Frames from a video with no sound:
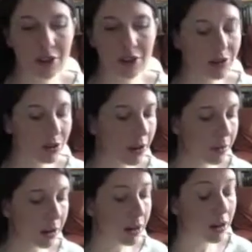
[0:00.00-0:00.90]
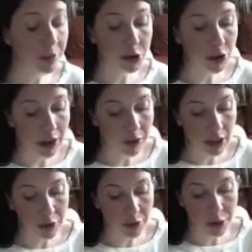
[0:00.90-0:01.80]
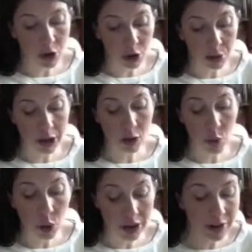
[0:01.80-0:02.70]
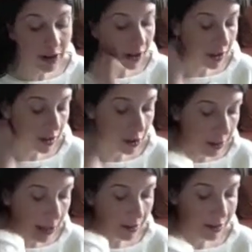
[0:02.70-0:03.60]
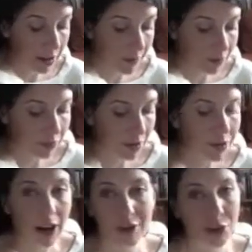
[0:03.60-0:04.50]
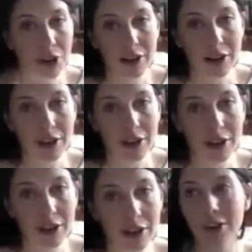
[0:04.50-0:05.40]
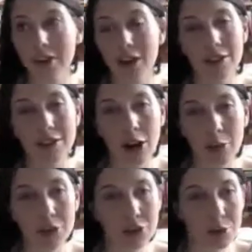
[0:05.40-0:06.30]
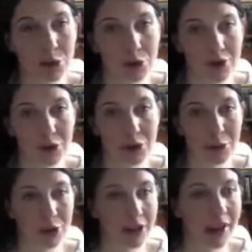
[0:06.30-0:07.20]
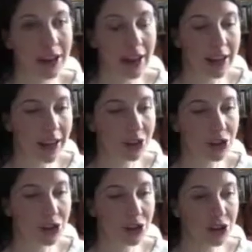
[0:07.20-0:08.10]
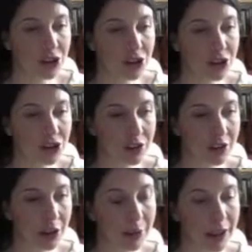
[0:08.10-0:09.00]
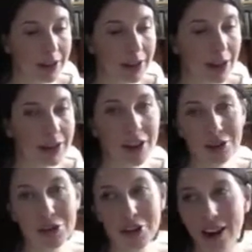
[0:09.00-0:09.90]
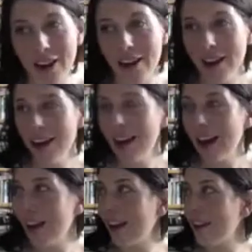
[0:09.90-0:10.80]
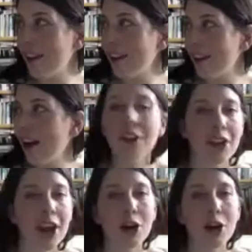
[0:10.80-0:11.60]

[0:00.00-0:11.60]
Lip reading: so I know I've been traveling. I've been home like one day in the past like 5 weeks, and I've been traveling nonstop and just been doing stuff with the book. And I actually just got back yesterday, and then I